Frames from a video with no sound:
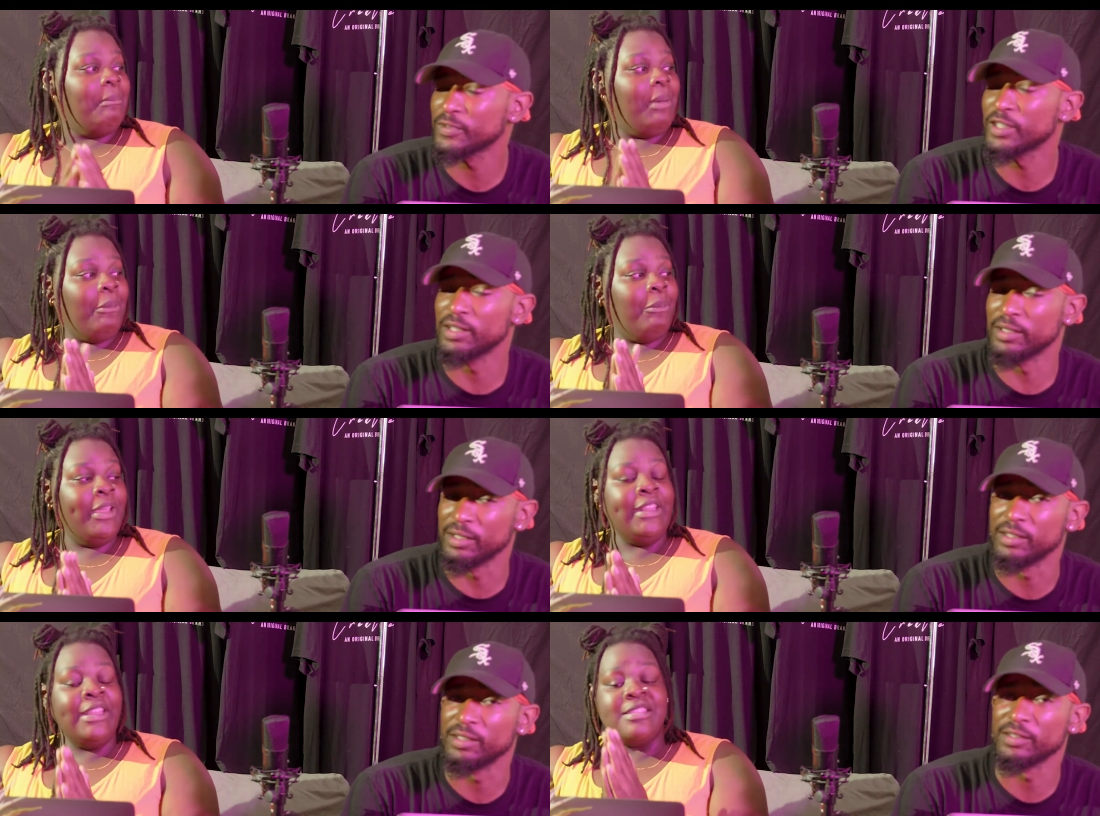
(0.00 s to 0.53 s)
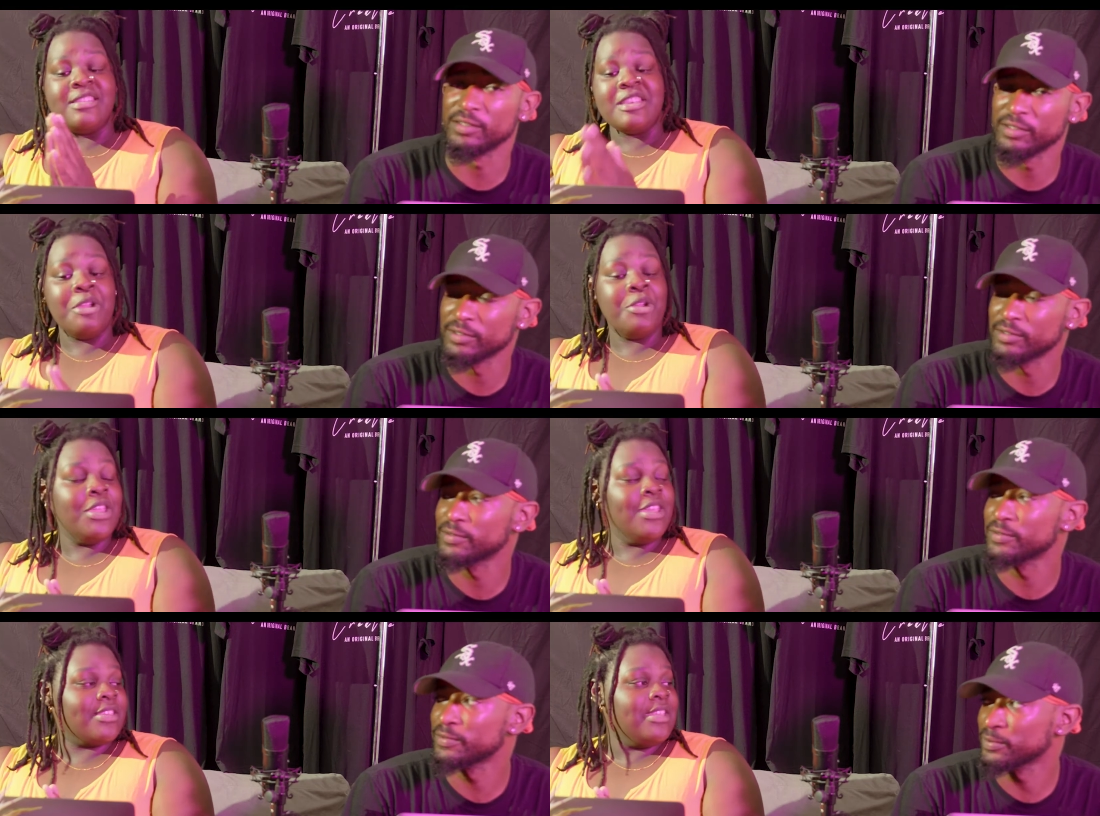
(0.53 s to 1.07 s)
Speaker 1: But when the
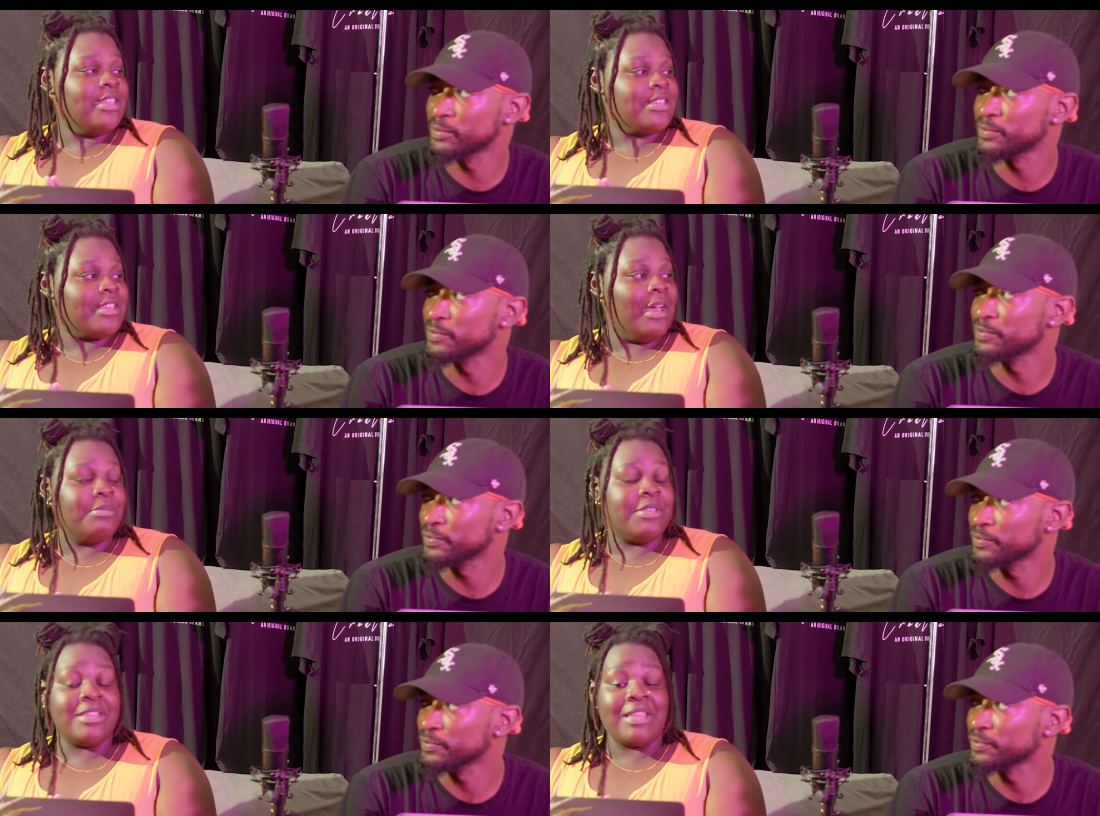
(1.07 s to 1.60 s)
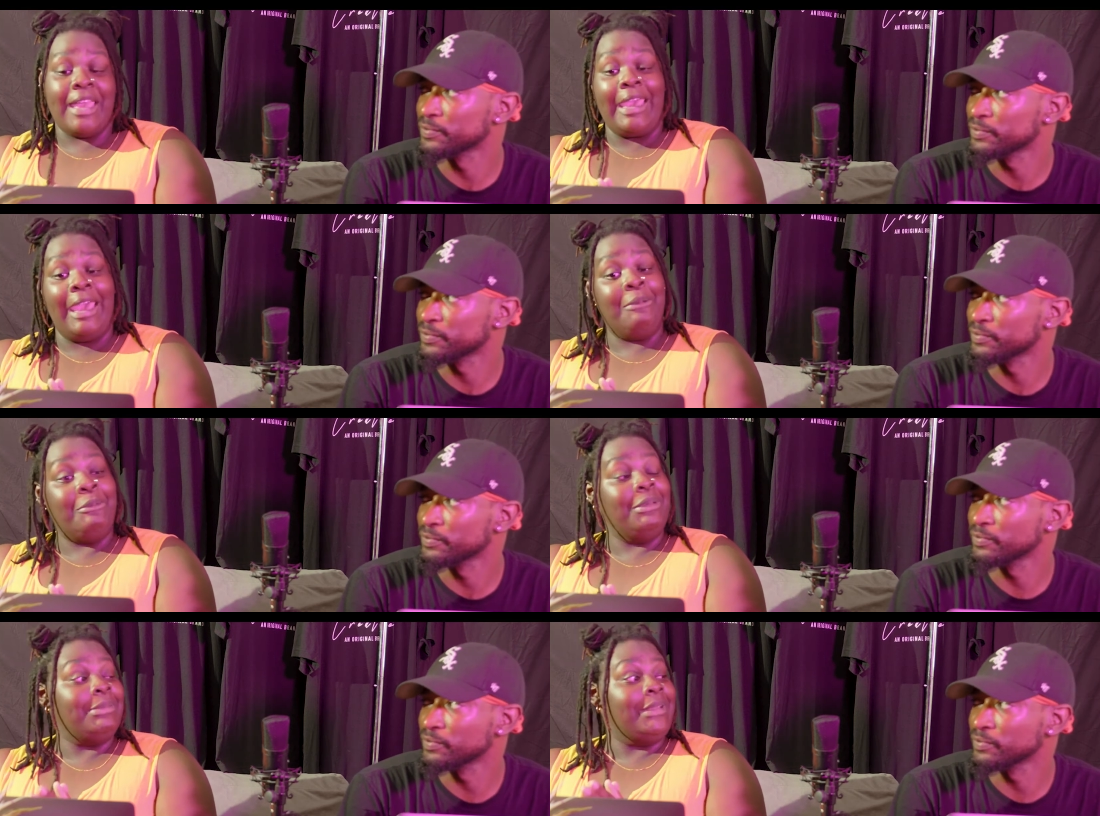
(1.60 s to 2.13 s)
seriousness comes, it's like,
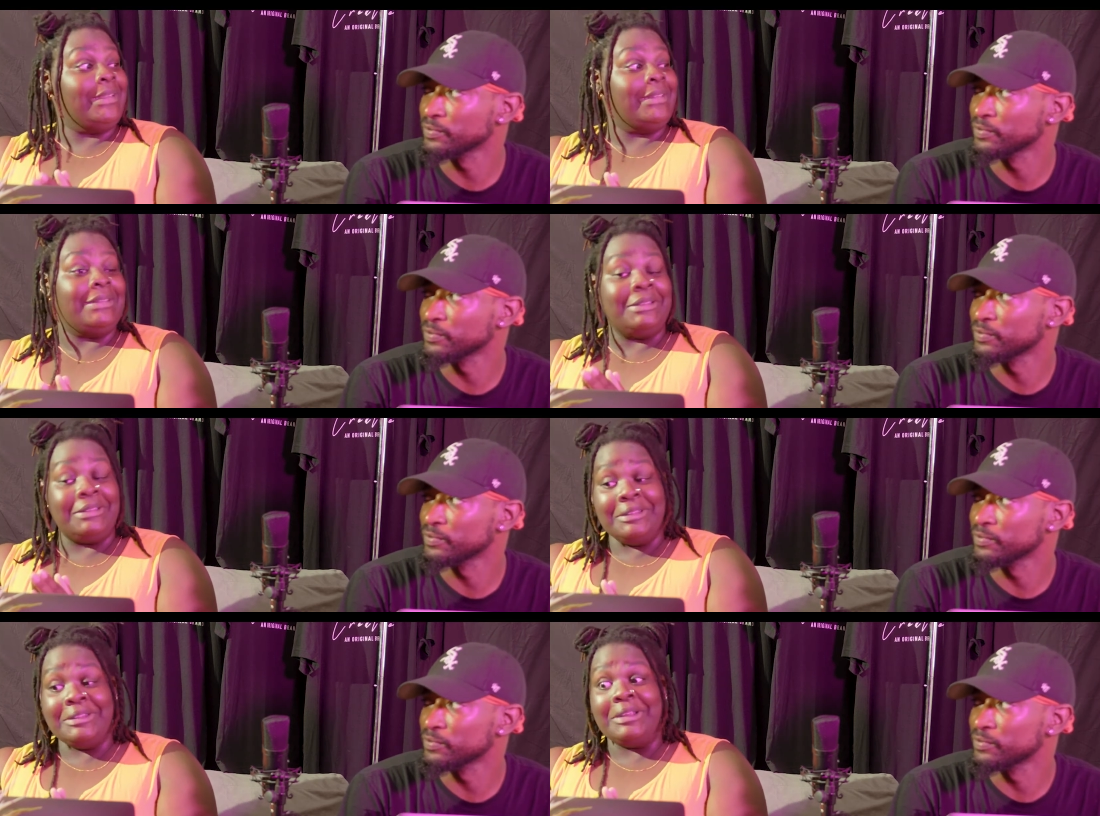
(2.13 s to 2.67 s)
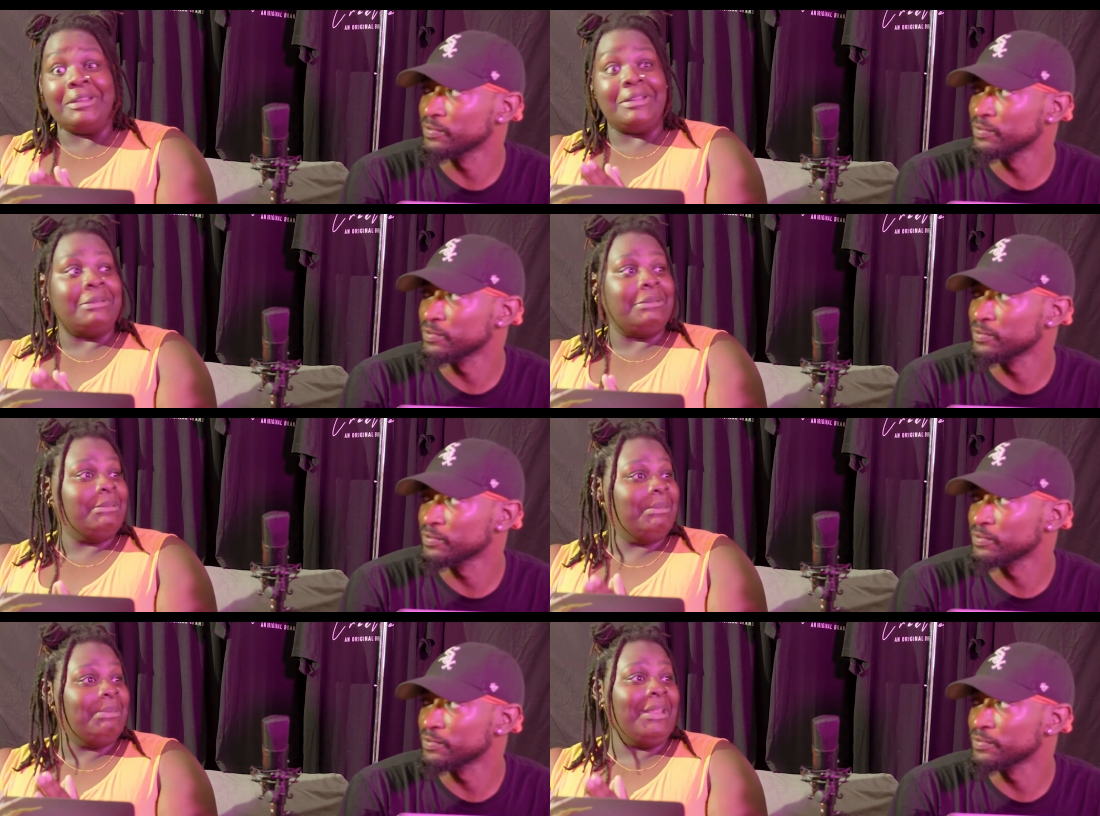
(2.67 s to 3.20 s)
hey, we've been, you
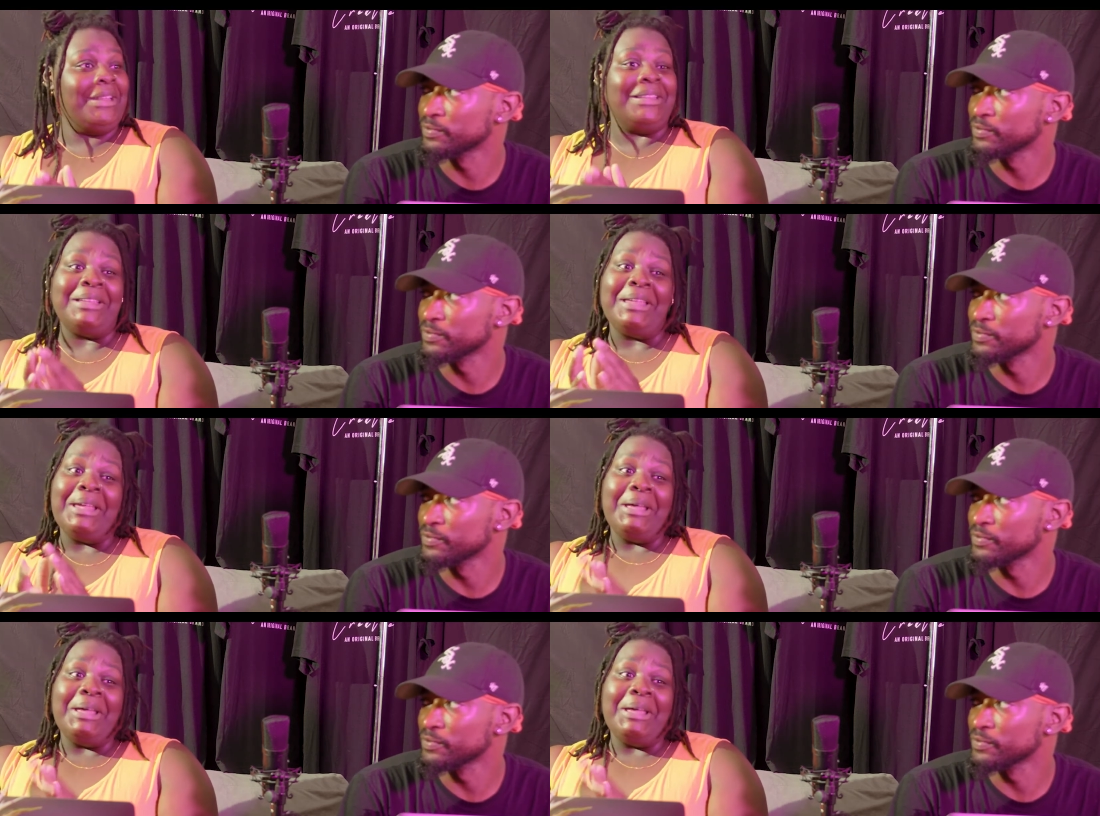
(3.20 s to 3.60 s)
know, we've been